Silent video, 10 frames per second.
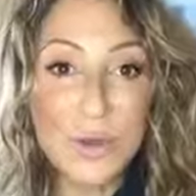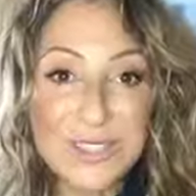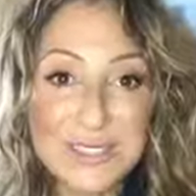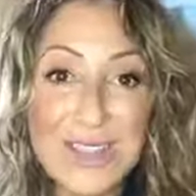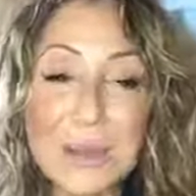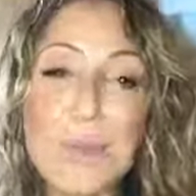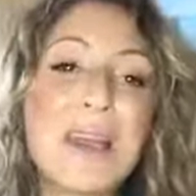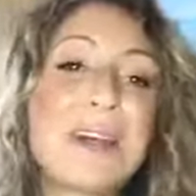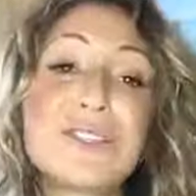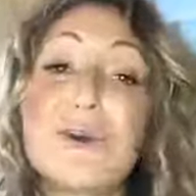stick,
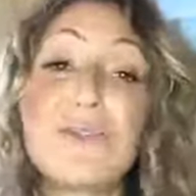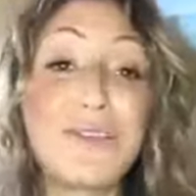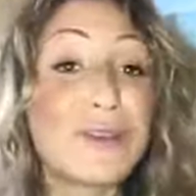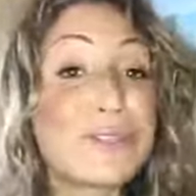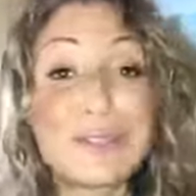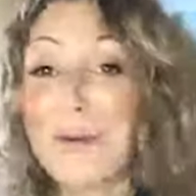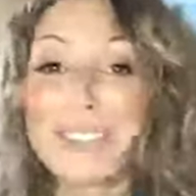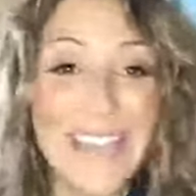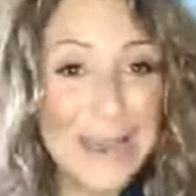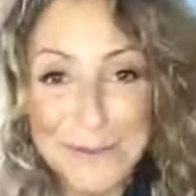because you'll feel so
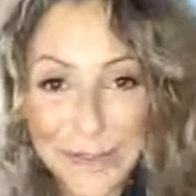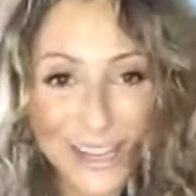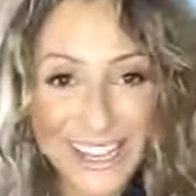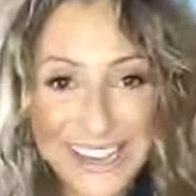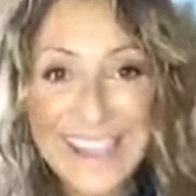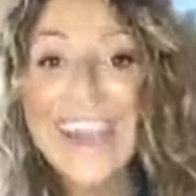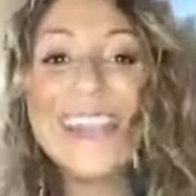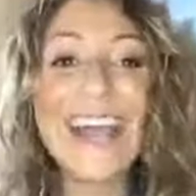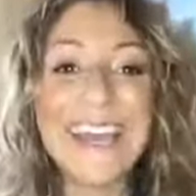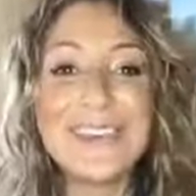damn good
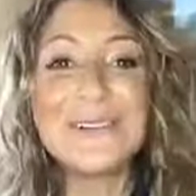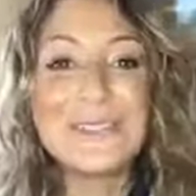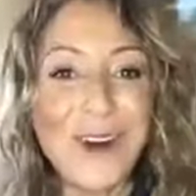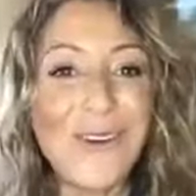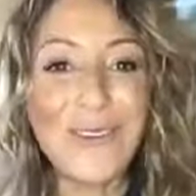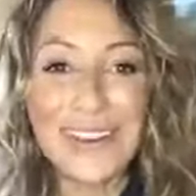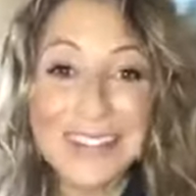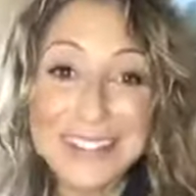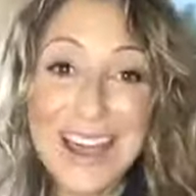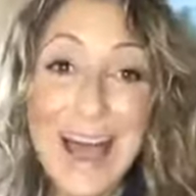that you don't want to
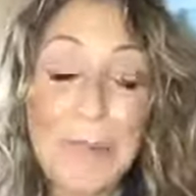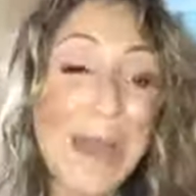stop.